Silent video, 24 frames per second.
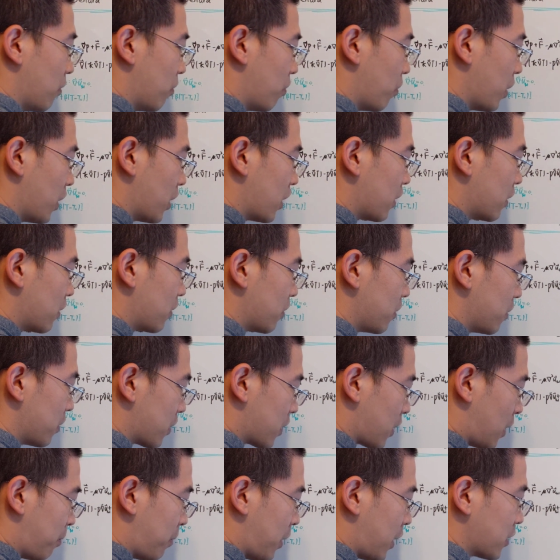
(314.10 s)
we
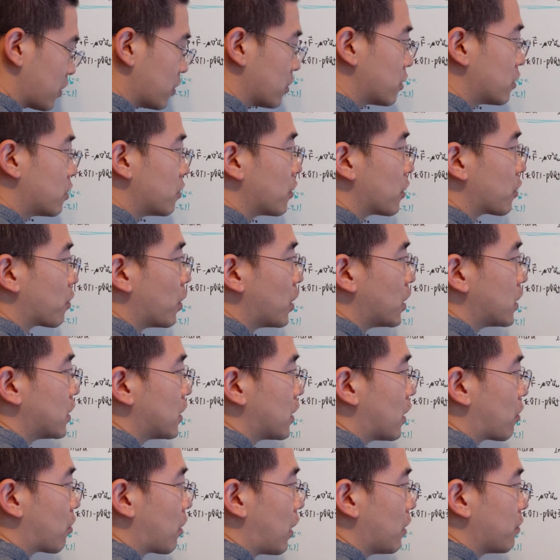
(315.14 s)
combine those two
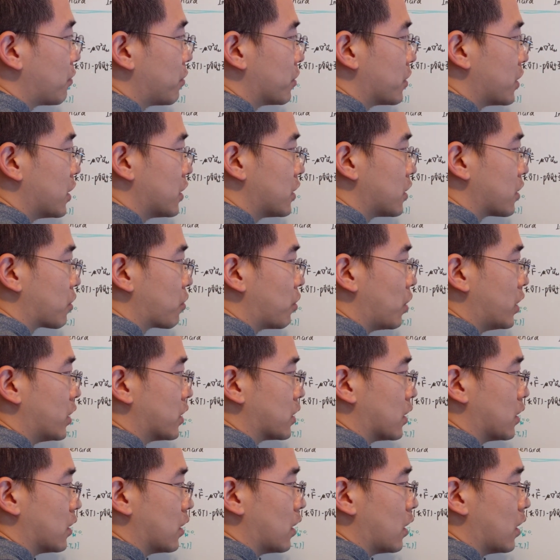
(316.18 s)
equations and arrive to this
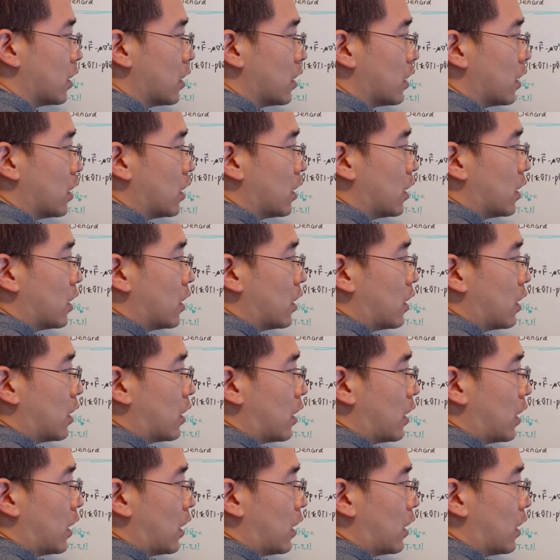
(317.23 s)
equation,
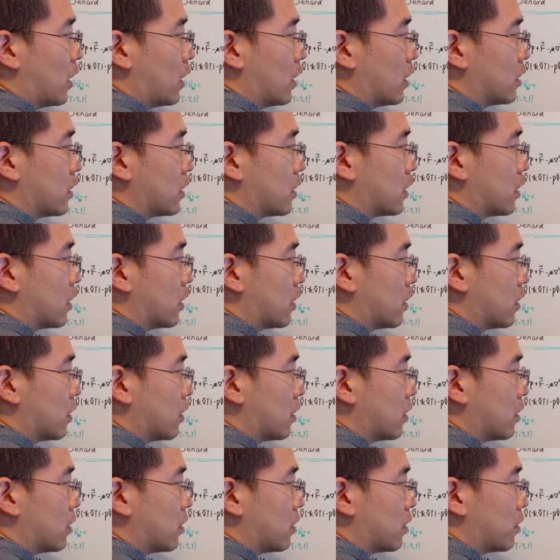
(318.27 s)
and
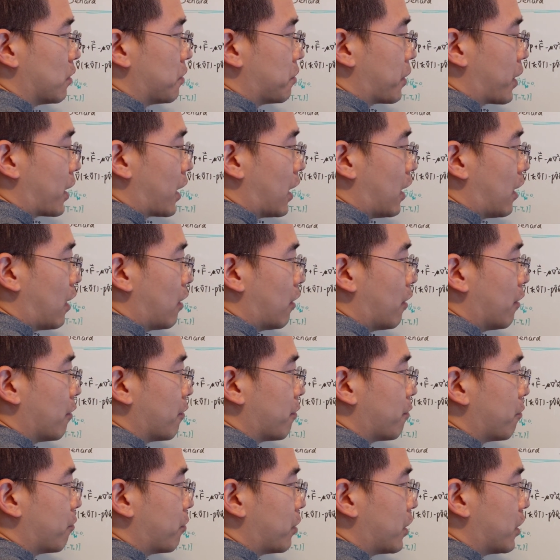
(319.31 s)
we
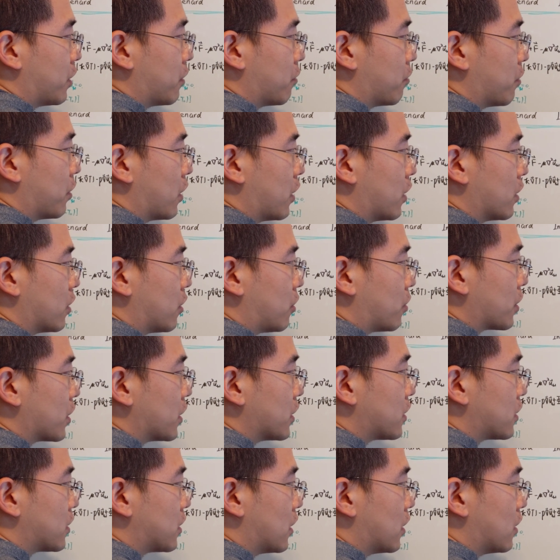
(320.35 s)

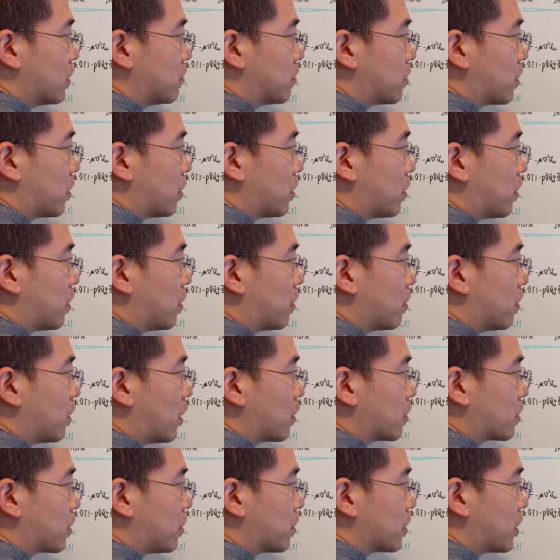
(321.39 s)
notice the rho
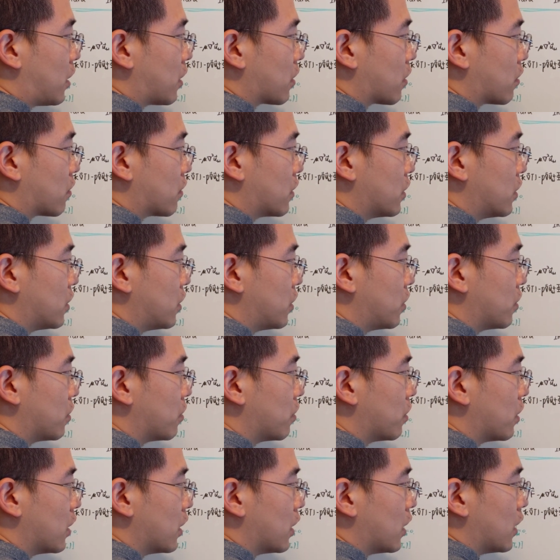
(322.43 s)
naught over
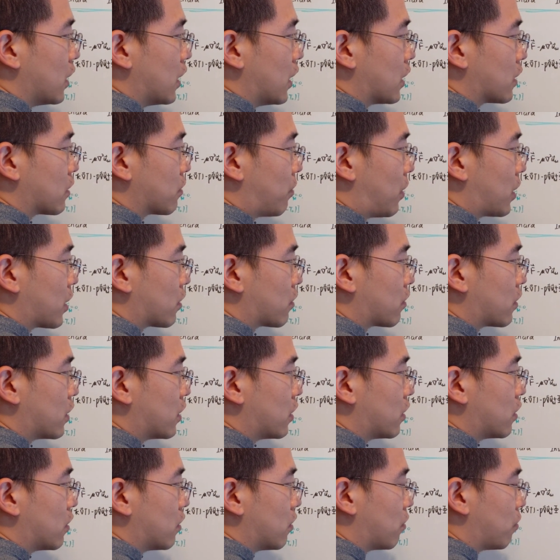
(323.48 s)
nu is 1
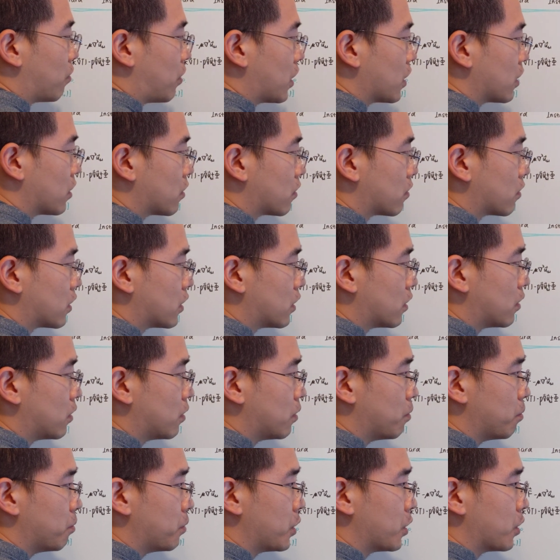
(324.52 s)
over
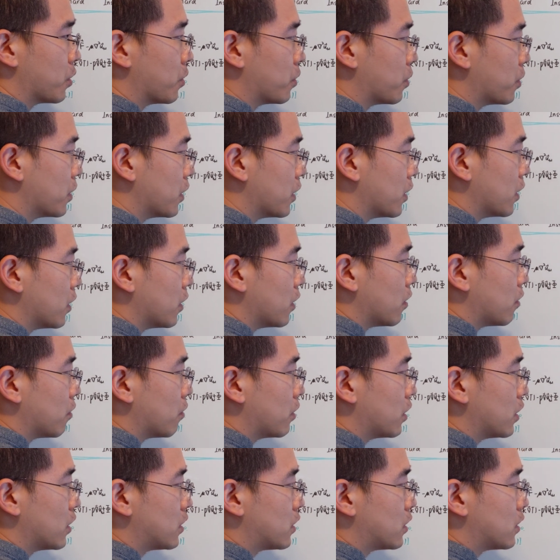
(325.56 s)
mu,
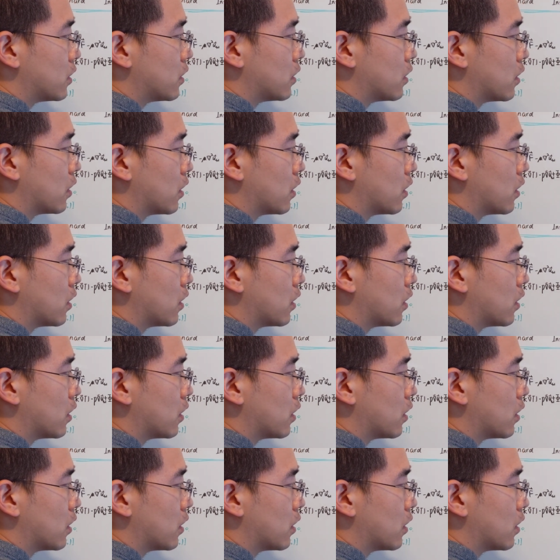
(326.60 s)
which